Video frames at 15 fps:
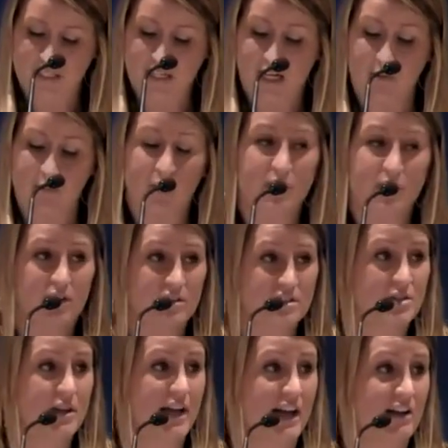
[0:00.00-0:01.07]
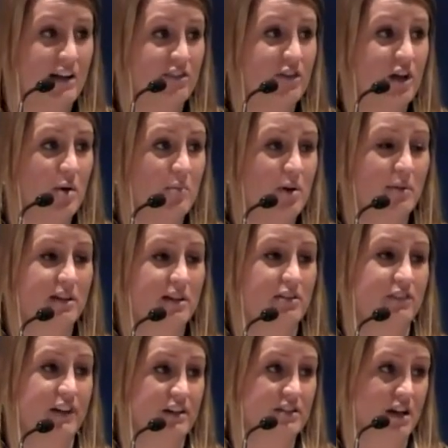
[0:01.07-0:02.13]
And we also have public
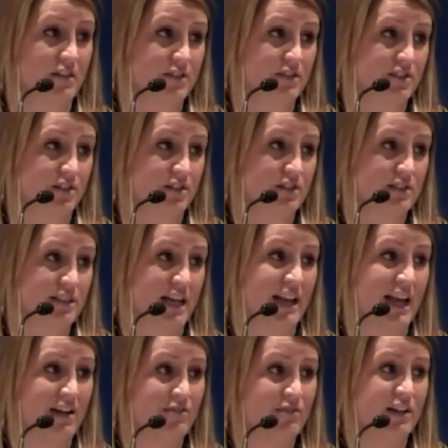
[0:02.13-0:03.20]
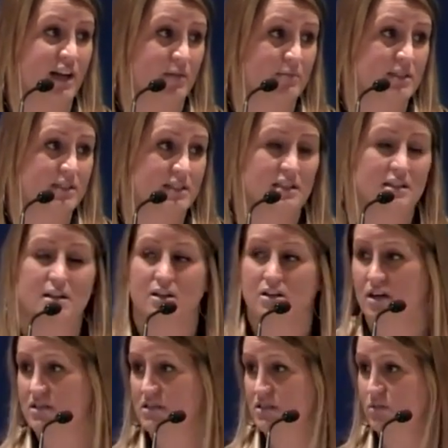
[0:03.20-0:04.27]
affairs officers at every embassy
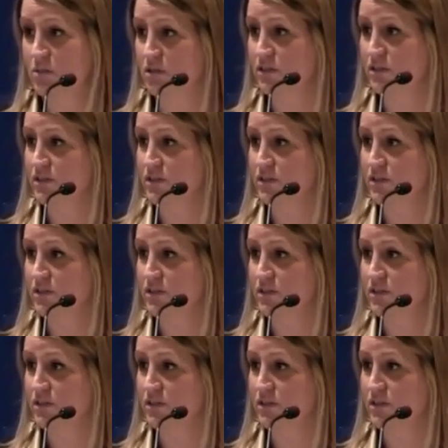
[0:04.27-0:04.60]
across the world.